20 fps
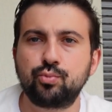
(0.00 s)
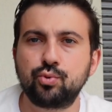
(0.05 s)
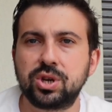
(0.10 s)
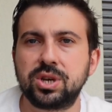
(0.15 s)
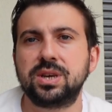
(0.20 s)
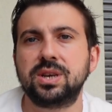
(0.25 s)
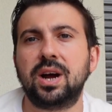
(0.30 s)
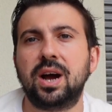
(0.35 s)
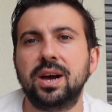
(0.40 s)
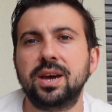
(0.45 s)

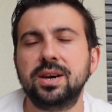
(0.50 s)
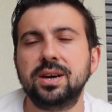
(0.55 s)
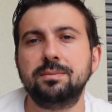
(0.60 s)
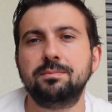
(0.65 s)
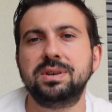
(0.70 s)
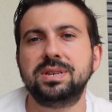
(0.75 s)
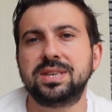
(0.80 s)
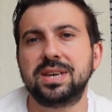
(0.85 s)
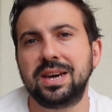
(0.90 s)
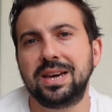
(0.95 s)
For
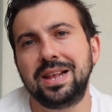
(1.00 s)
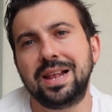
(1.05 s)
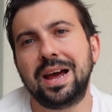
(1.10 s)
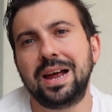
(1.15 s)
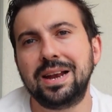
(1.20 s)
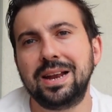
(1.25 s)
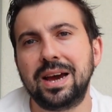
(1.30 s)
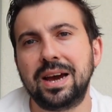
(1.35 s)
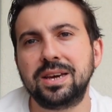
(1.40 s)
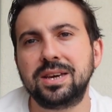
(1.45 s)
example, in the
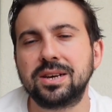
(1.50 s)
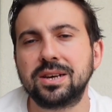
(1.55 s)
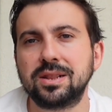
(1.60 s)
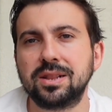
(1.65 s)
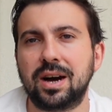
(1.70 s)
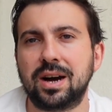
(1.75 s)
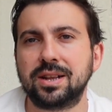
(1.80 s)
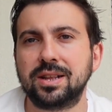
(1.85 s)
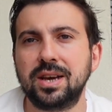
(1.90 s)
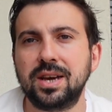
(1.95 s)
coming years, we
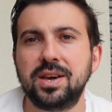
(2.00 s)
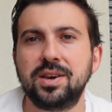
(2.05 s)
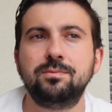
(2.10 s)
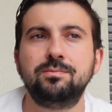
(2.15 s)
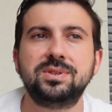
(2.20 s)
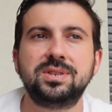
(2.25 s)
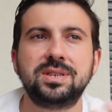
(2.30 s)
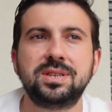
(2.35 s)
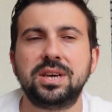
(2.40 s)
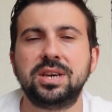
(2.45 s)
might move
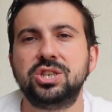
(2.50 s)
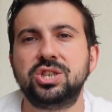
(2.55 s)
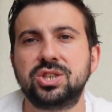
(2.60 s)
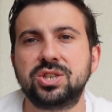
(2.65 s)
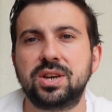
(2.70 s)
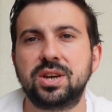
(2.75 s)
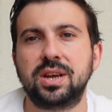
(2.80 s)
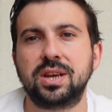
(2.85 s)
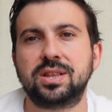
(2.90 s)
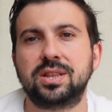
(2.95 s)
further
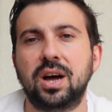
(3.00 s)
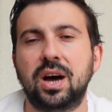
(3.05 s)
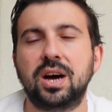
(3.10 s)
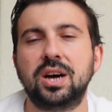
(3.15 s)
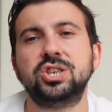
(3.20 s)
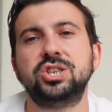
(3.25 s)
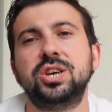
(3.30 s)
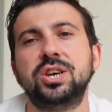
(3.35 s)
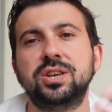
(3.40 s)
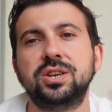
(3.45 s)
outside the
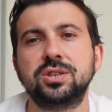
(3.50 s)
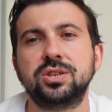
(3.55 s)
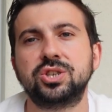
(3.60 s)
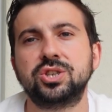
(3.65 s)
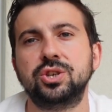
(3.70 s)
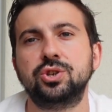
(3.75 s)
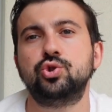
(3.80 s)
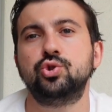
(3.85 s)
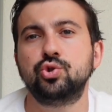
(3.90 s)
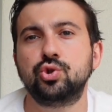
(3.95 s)
city since
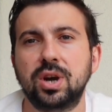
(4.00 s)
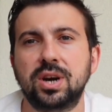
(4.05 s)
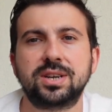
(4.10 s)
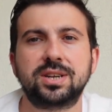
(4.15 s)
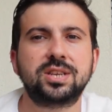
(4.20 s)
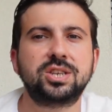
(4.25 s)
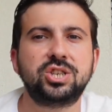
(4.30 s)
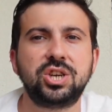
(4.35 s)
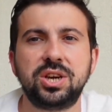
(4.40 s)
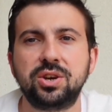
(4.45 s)
there's not much
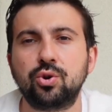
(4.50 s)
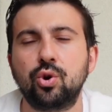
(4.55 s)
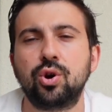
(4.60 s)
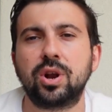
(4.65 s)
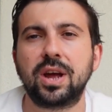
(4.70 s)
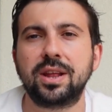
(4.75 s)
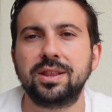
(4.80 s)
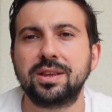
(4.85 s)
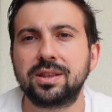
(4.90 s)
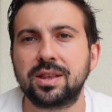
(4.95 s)
point in
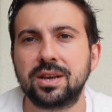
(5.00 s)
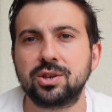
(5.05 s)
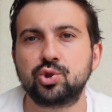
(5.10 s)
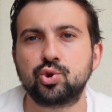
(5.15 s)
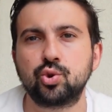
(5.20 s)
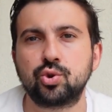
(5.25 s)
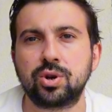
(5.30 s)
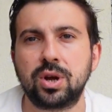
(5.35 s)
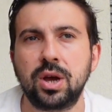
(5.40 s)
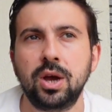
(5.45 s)
staying here
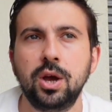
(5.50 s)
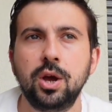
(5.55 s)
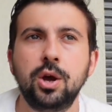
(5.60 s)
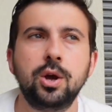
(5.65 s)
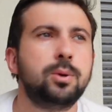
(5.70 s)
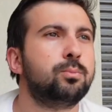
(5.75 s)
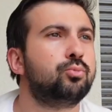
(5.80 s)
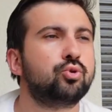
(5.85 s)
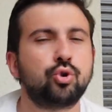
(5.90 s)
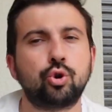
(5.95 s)
after
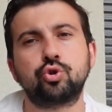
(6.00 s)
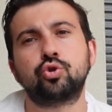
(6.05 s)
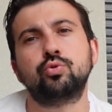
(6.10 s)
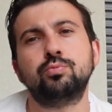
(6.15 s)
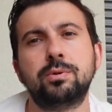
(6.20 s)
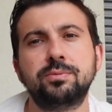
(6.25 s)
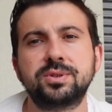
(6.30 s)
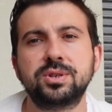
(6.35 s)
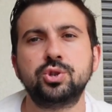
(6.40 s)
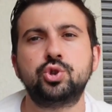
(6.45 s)
learning the
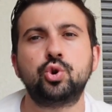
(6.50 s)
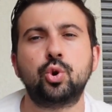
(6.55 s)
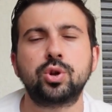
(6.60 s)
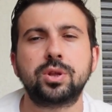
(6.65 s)
city.